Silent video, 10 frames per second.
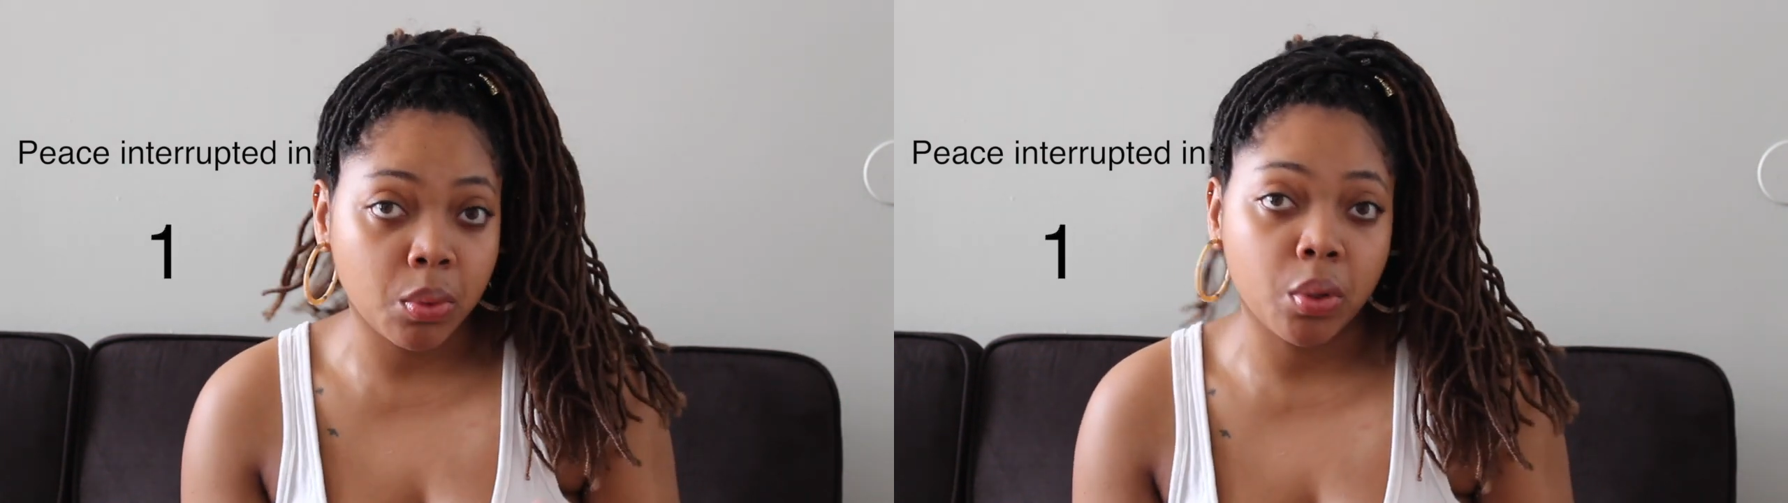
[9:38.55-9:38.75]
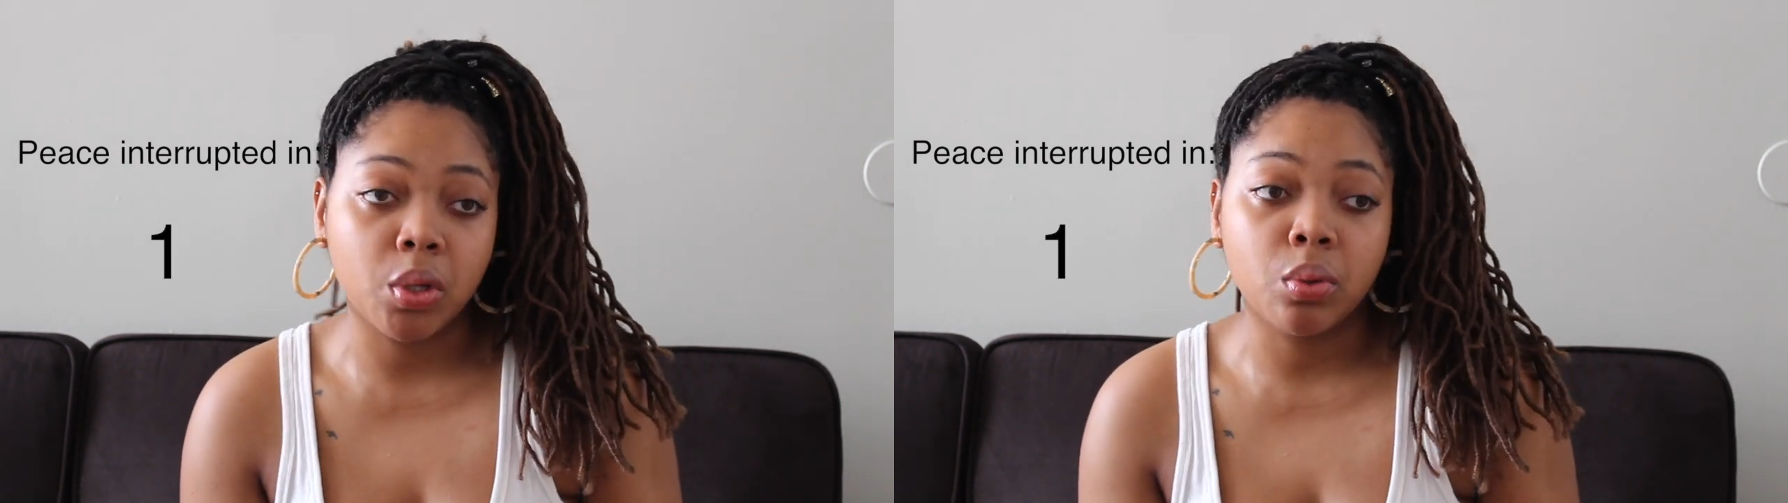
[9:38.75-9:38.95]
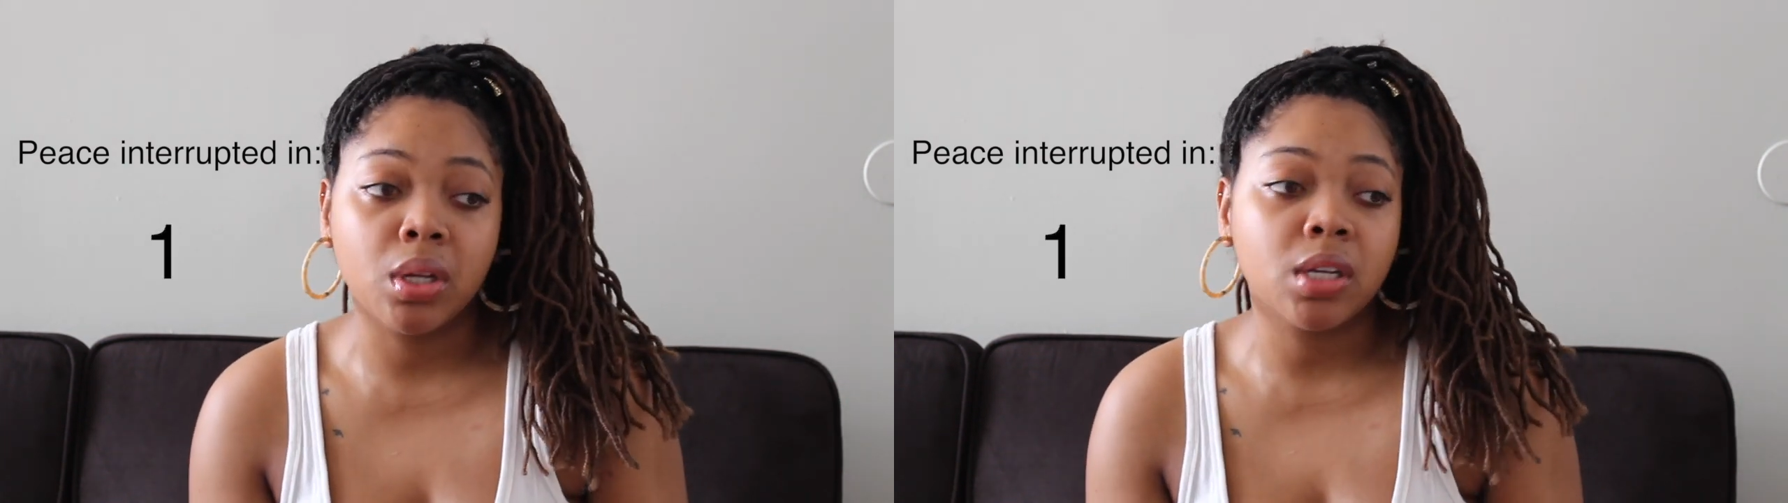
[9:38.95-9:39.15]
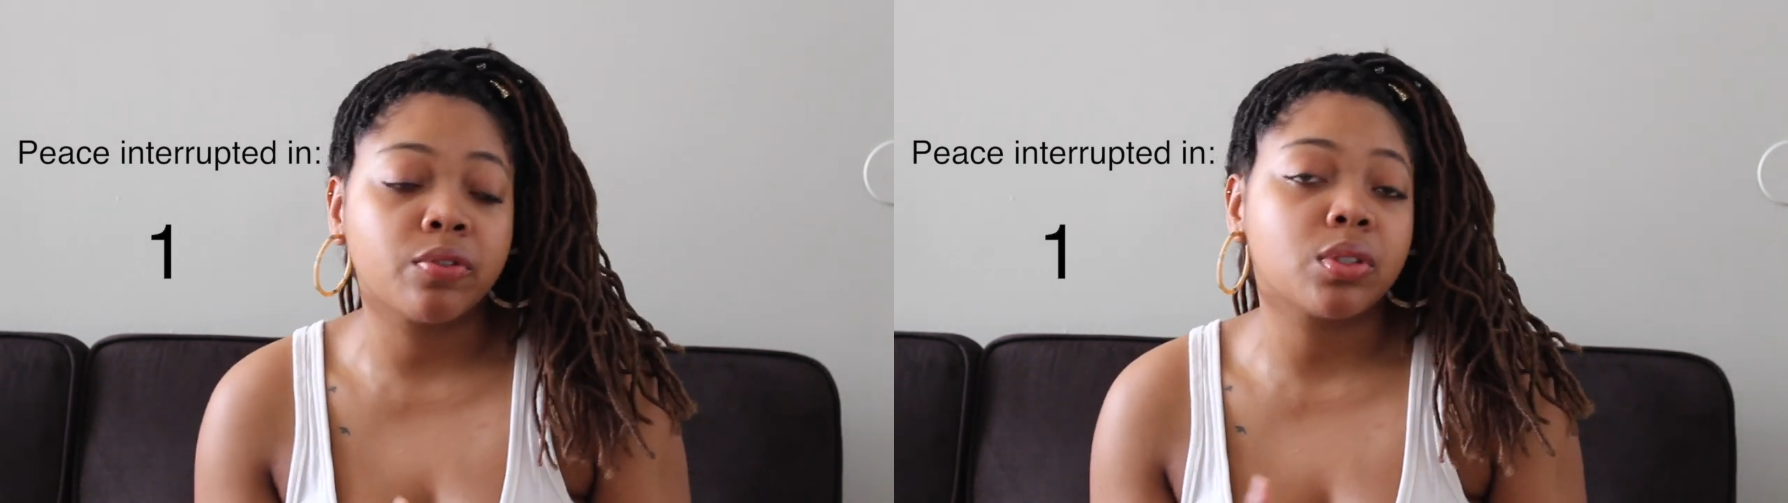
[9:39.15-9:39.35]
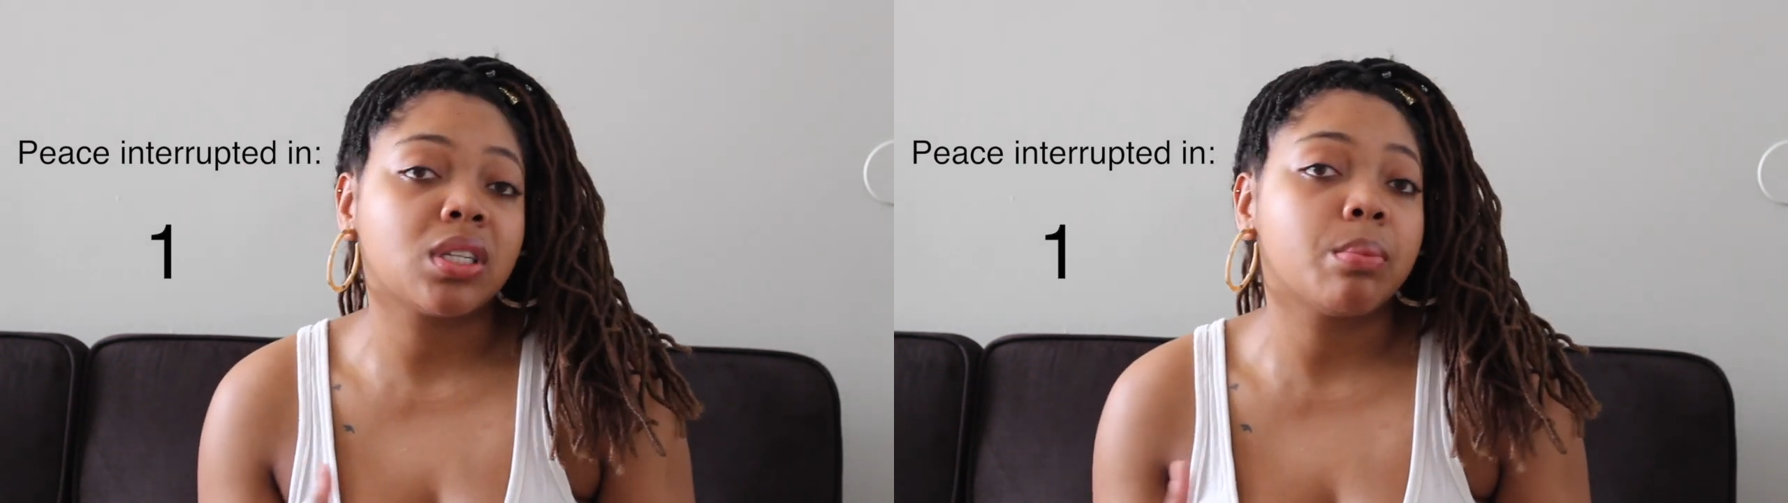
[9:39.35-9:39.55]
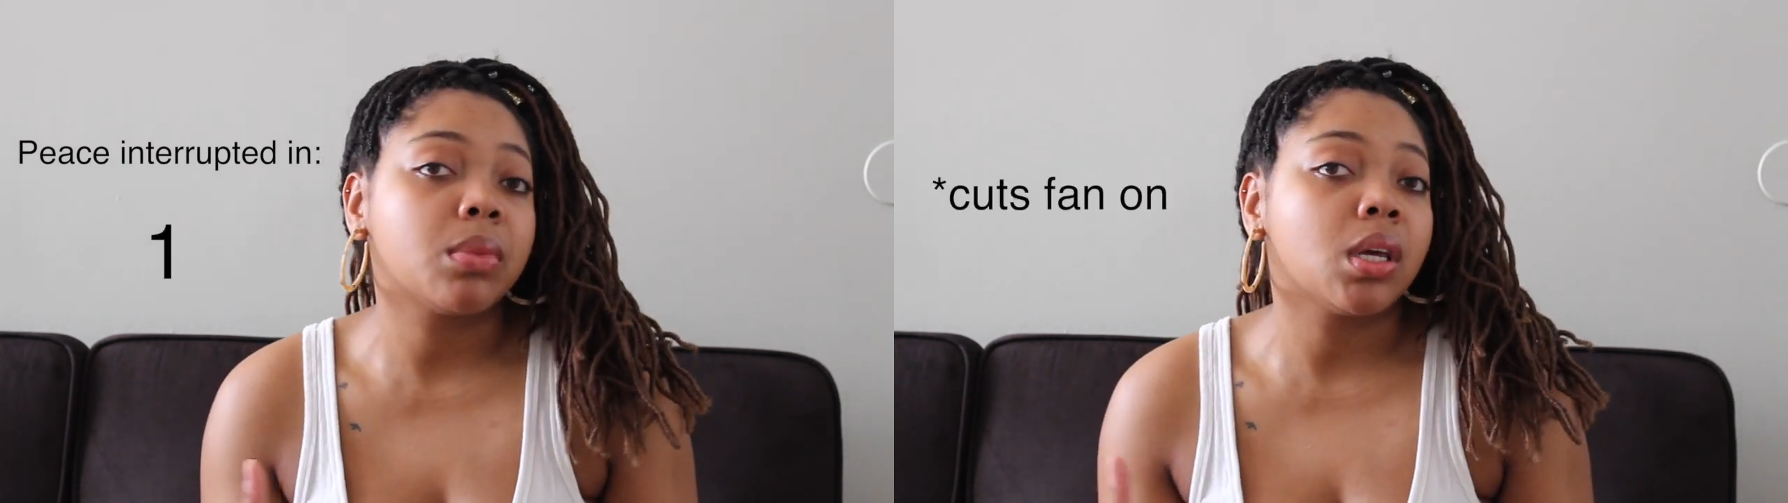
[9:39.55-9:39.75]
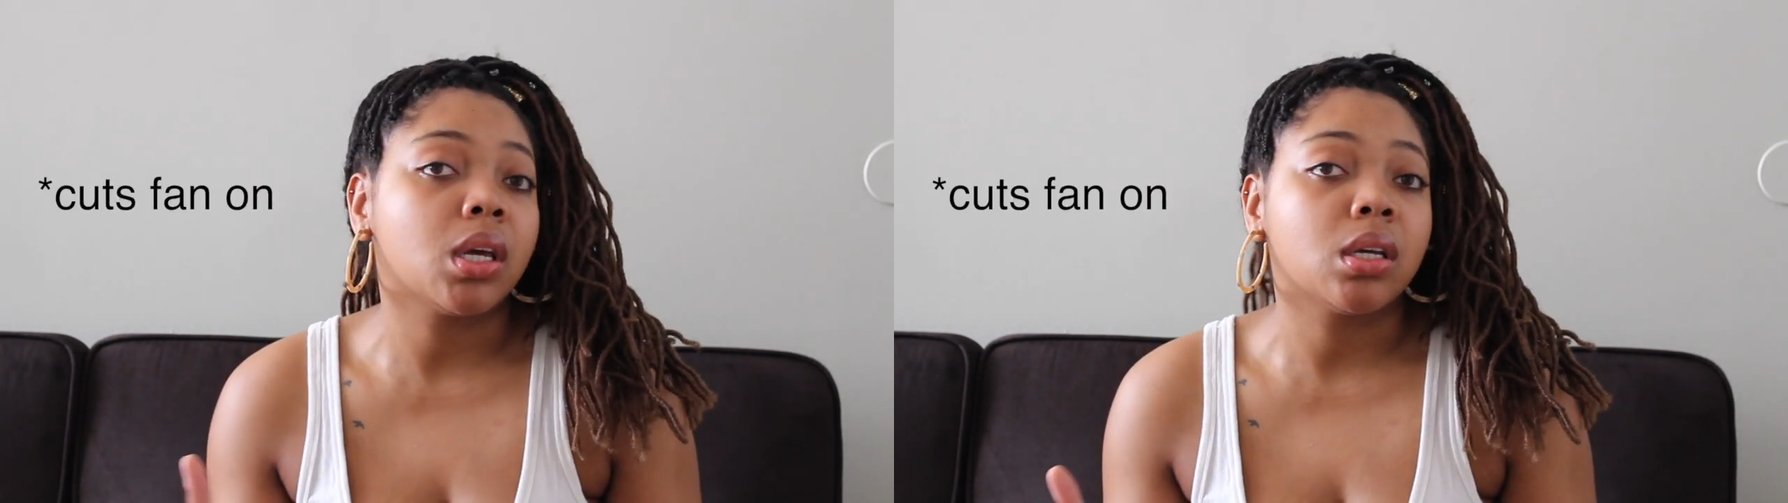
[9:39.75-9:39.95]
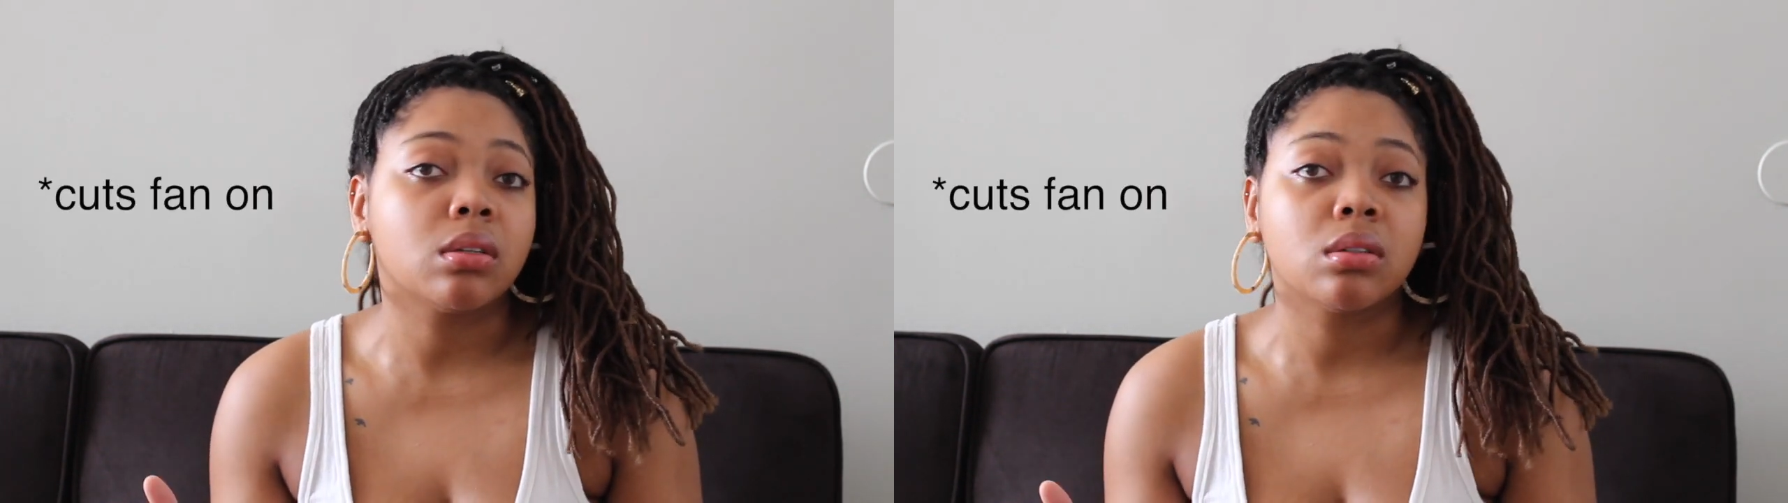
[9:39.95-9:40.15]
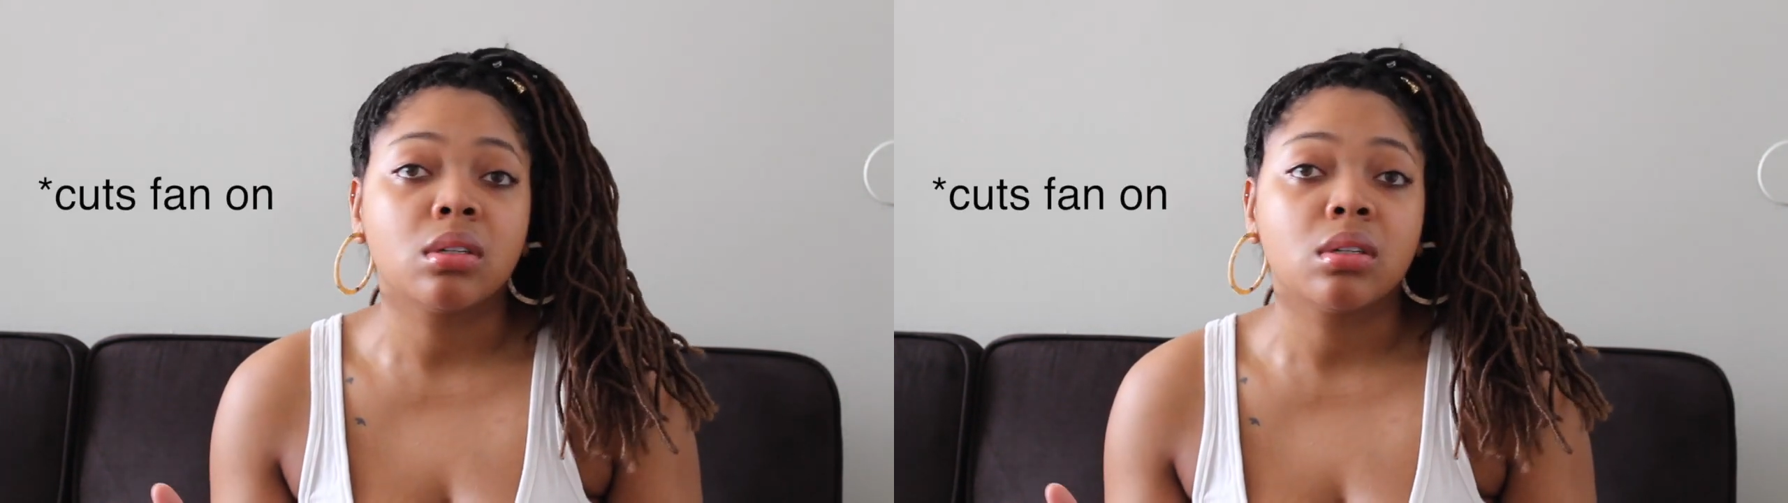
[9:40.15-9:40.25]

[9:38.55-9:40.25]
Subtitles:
or are you looking for something?